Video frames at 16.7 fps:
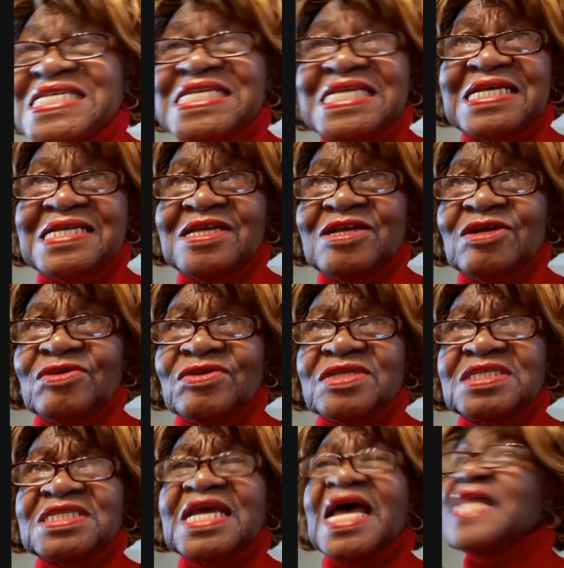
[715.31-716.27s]

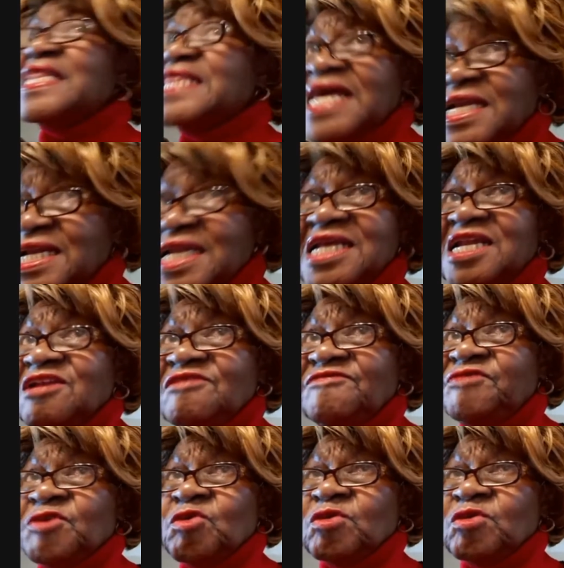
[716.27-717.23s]
seniors and they needed
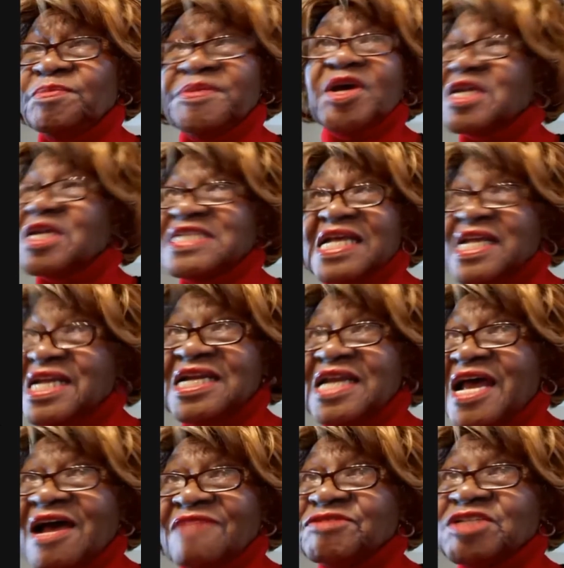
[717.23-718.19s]
food because they
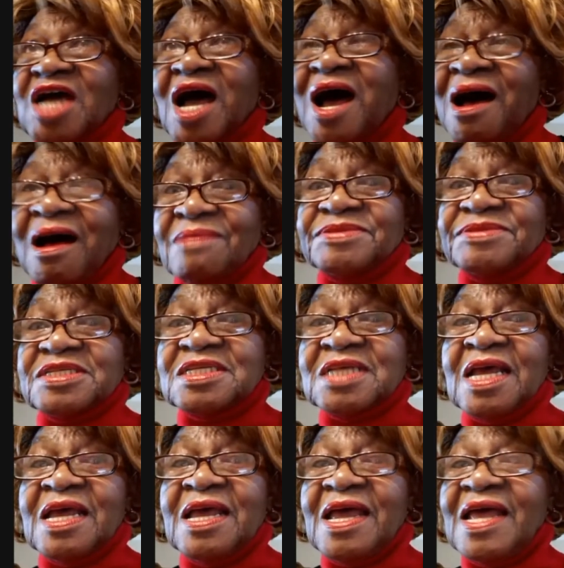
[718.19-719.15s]
didn't have jobs.
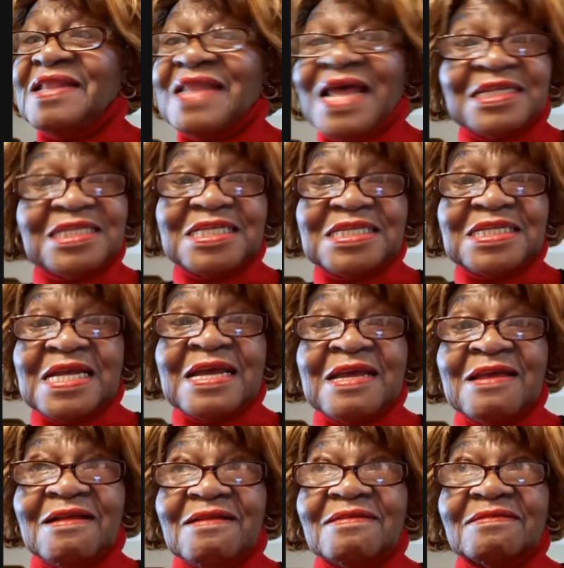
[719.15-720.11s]
And that
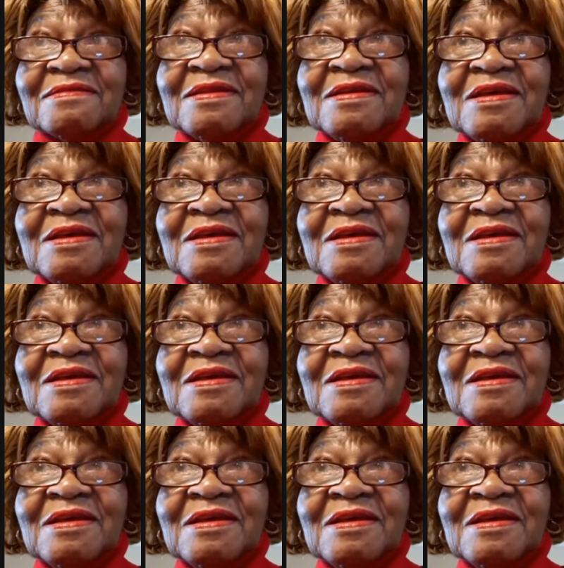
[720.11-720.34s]
still,